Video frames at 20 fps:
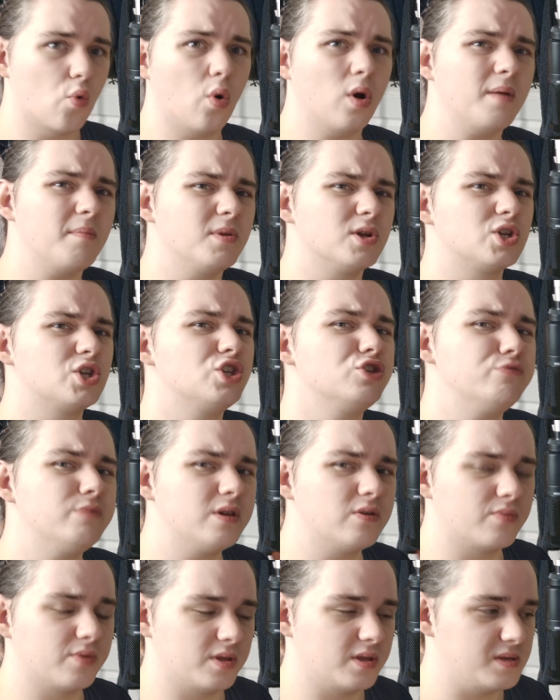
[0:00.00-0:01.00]
What I'm
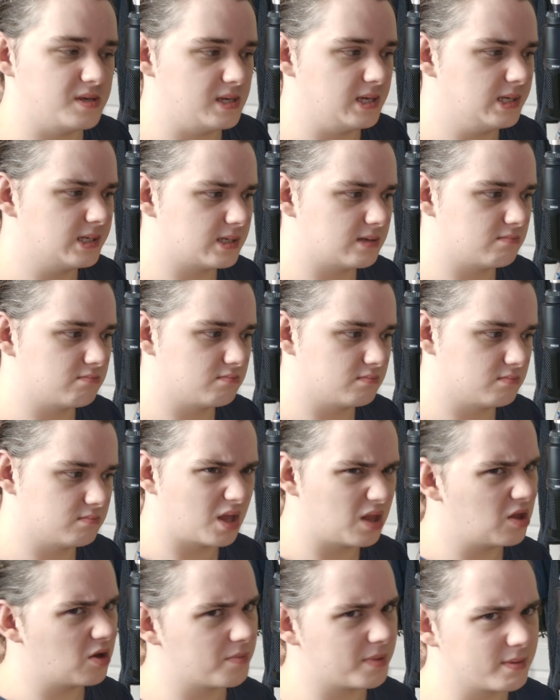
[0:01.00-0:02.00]
assuming with these, and a
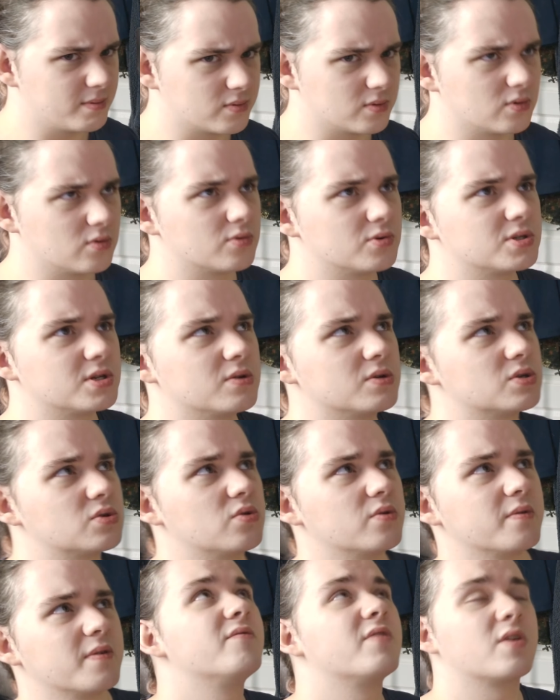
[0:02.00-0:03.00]
lot of people are also
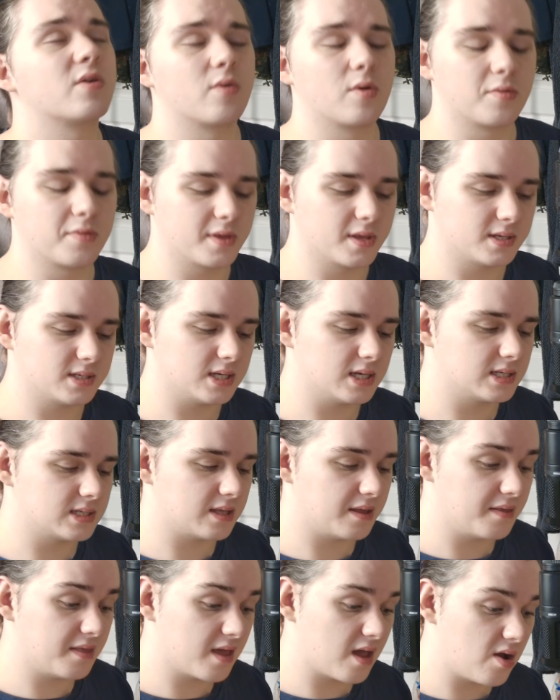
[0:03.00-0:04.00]
sort of figuring on this, is
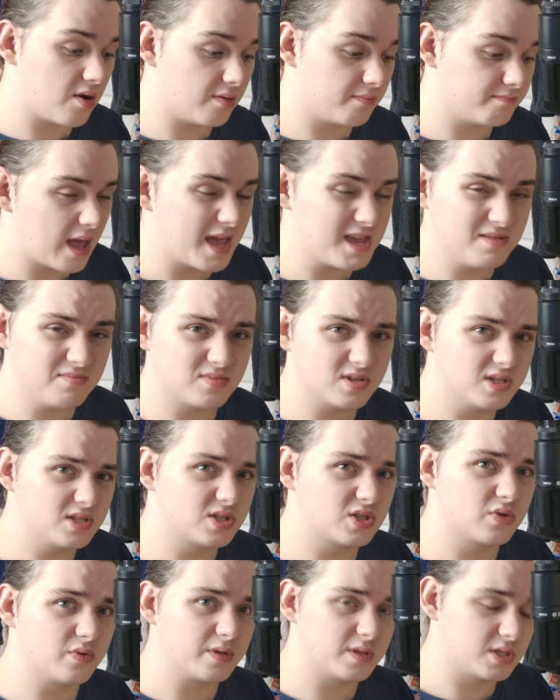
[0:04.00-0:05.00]
that they are AMD's
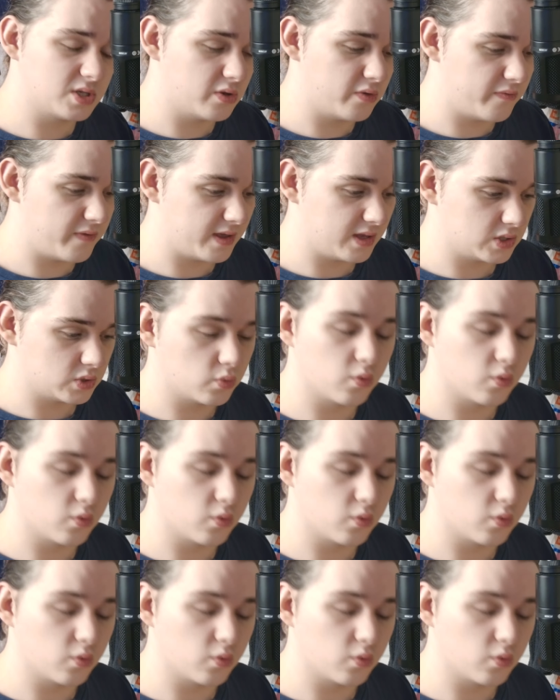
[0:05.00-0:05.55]
doing 2 things.